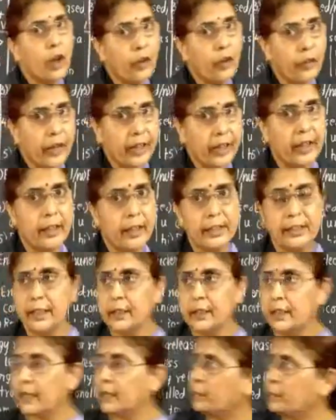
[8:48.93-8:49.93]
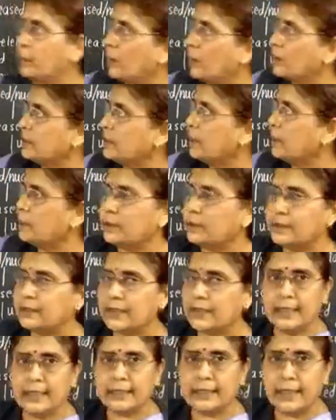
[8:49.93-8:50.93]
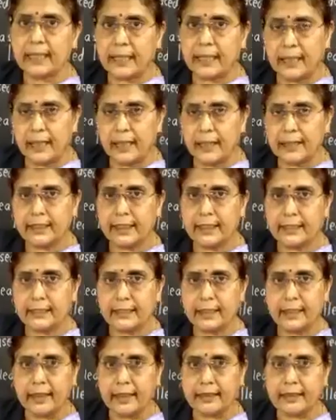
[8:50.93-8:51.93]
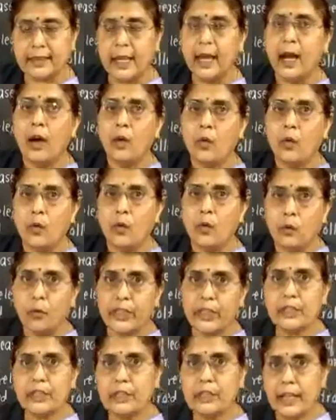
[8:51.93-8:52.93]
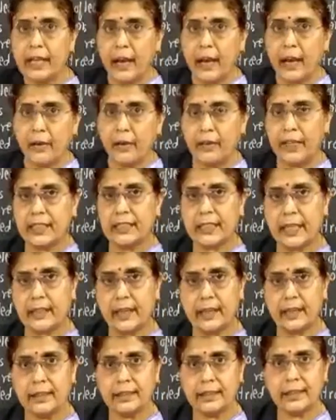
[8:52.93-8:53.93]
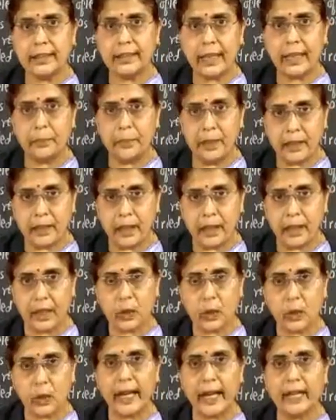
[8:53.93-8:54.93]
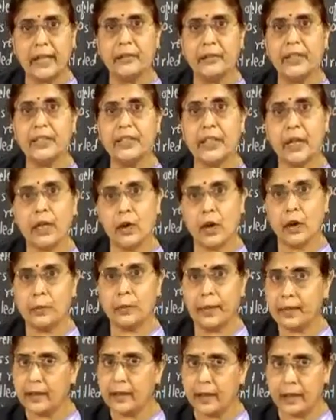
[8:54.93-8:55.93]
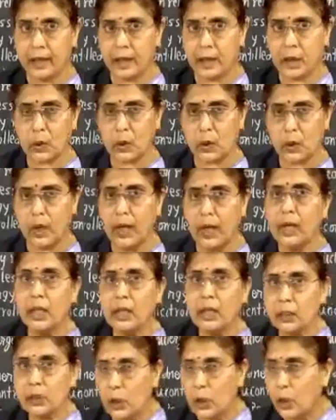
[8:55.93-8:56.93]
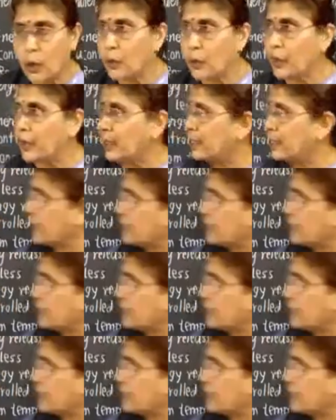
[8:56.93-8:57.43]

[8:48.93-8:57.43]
of energy. In both the processes energy is released. Which energy can be controlled and which cannot be controlled. So it